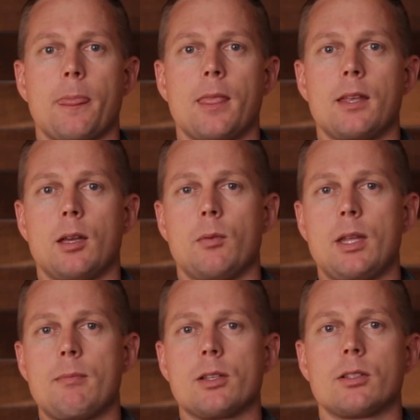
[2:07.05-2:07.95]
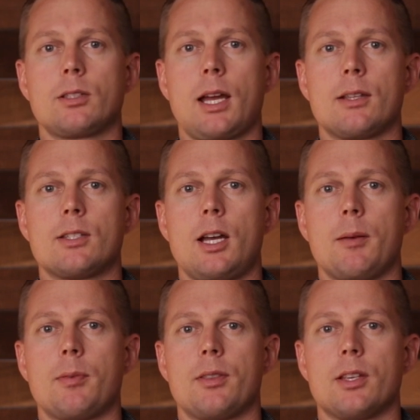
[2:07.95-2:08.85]
And when that muscle tightens
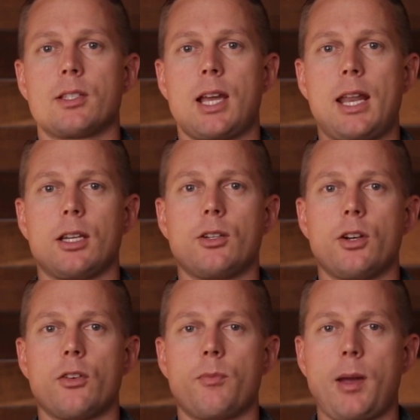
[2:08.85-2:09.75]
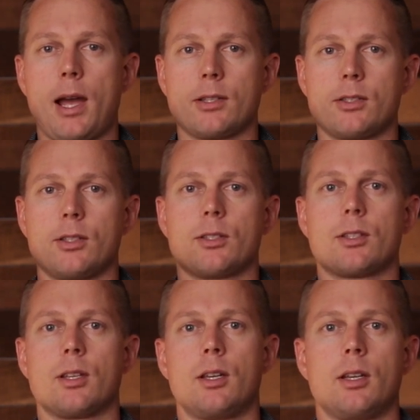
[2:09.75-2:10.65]
up, the sciatic nerve
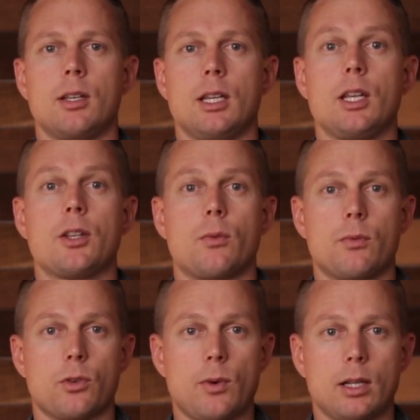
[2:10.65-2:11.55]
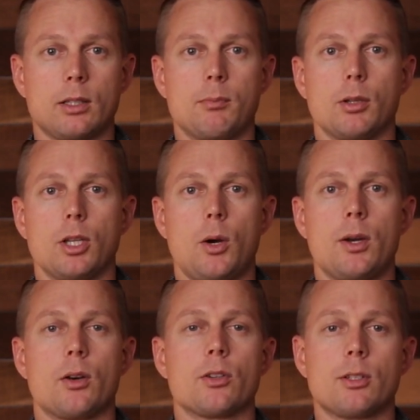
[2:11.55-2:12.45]
passes either directly below
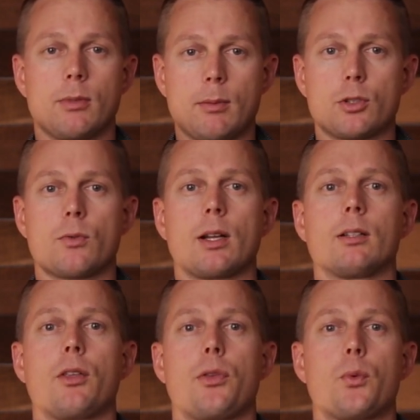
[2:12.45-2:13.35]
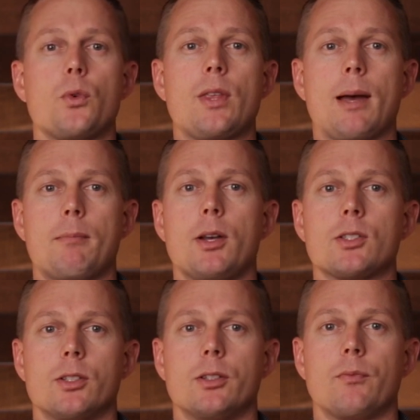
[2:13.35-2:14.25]
it or sometimes directly through that
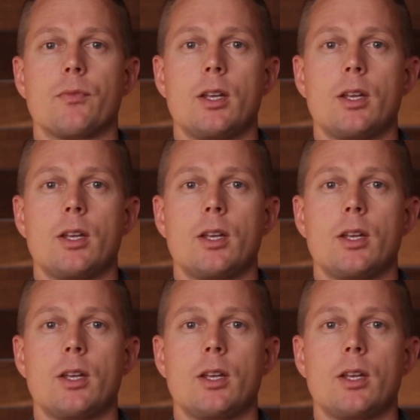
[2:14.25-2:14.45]
muscle.